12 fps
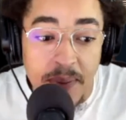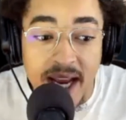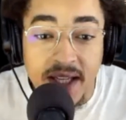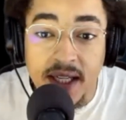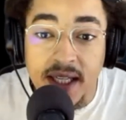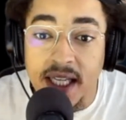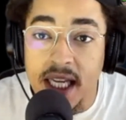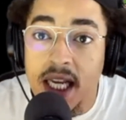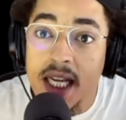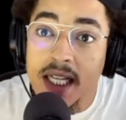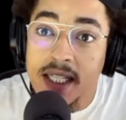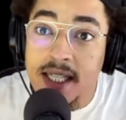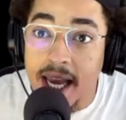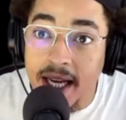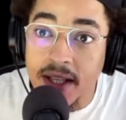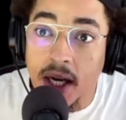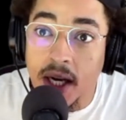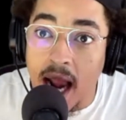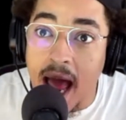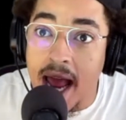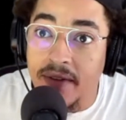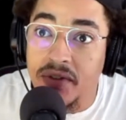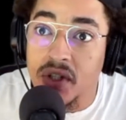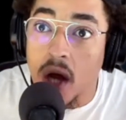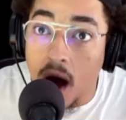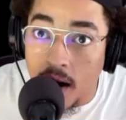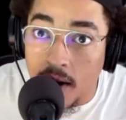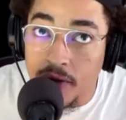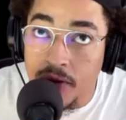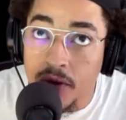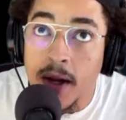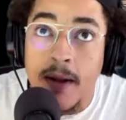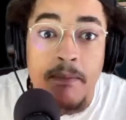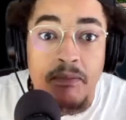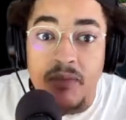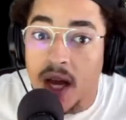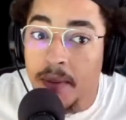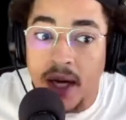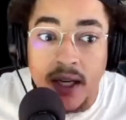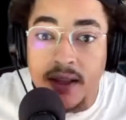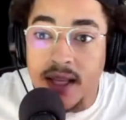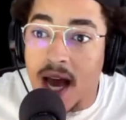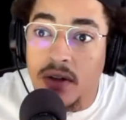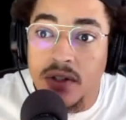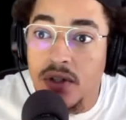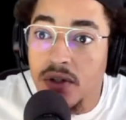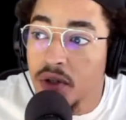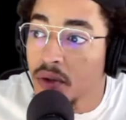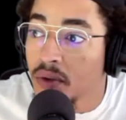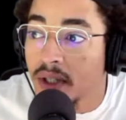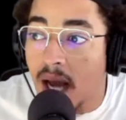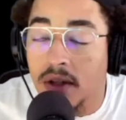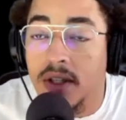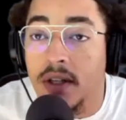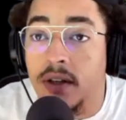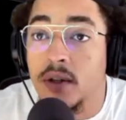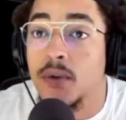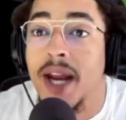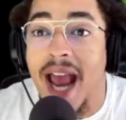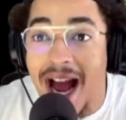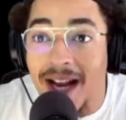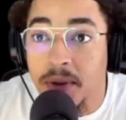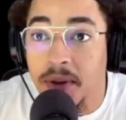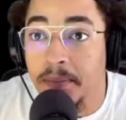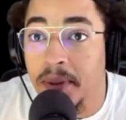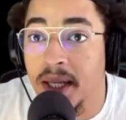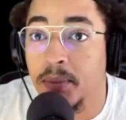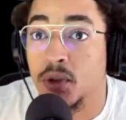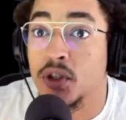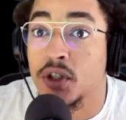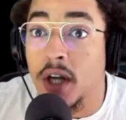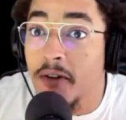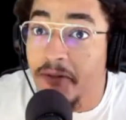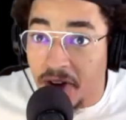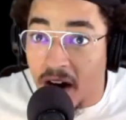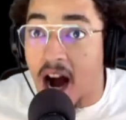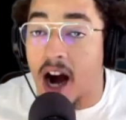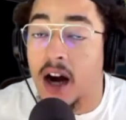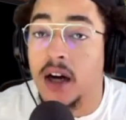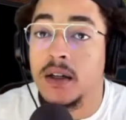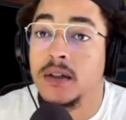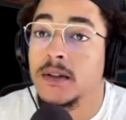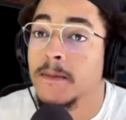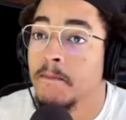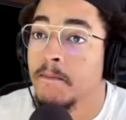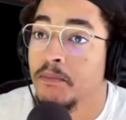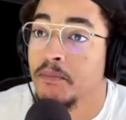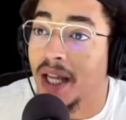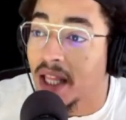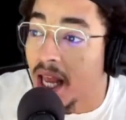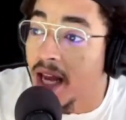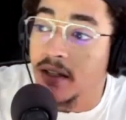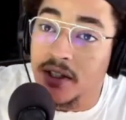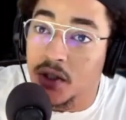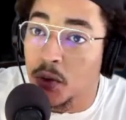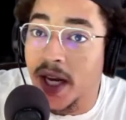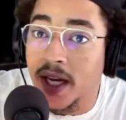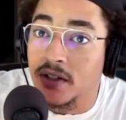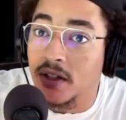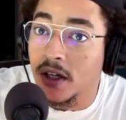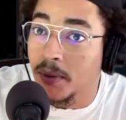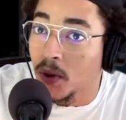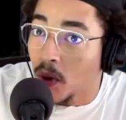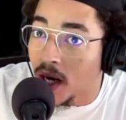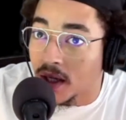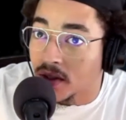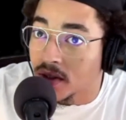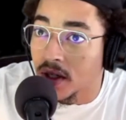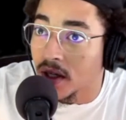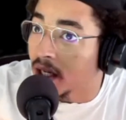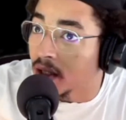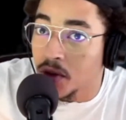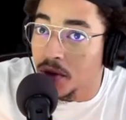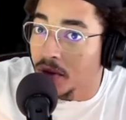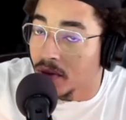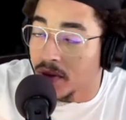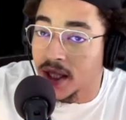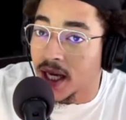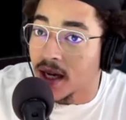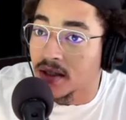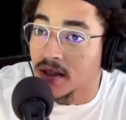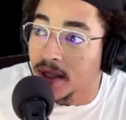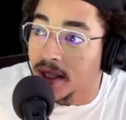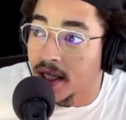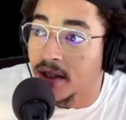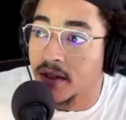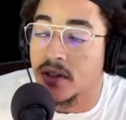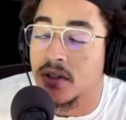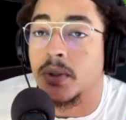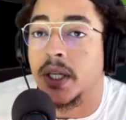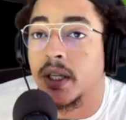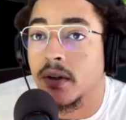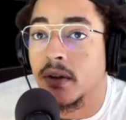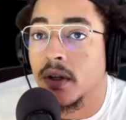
basically taken the lives of about a thousand, two thousand, three hundred people so far. By the end of this week, it's going to be worse. It's going to hit two, 3,000 by the end of this week.